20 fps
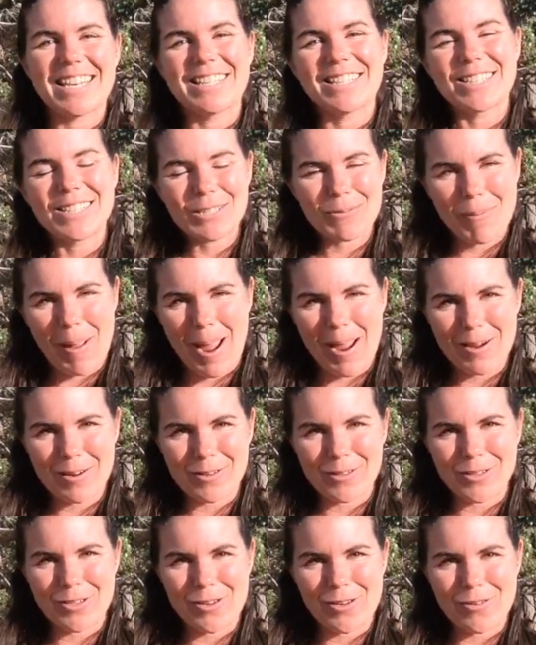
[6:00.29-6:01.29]
and
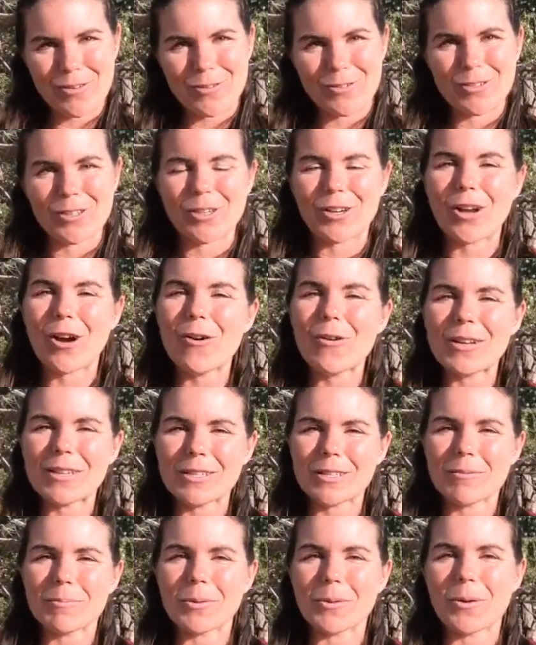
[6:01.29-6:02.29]
inspires you to go
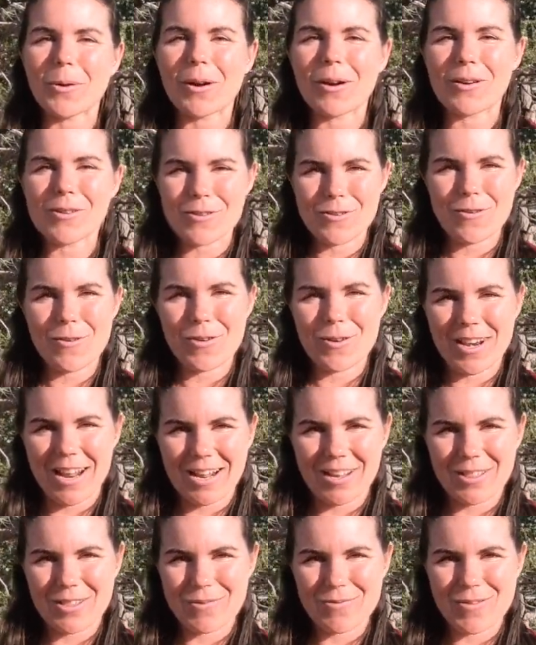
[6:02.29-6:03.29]
explore your
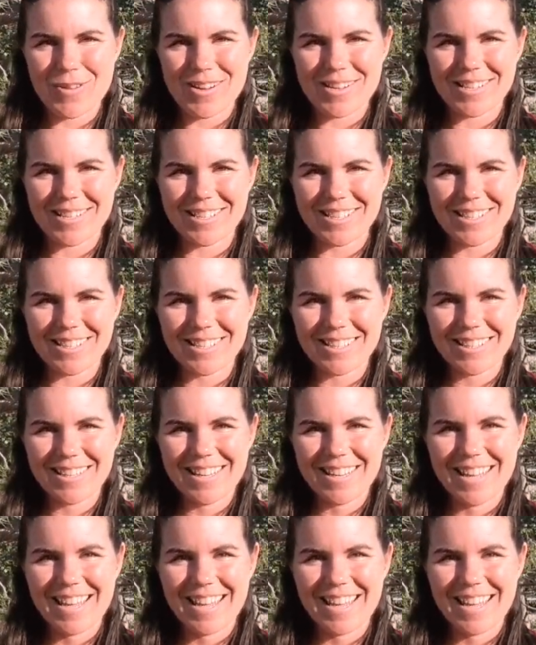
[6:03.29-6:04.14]
neck of the woods.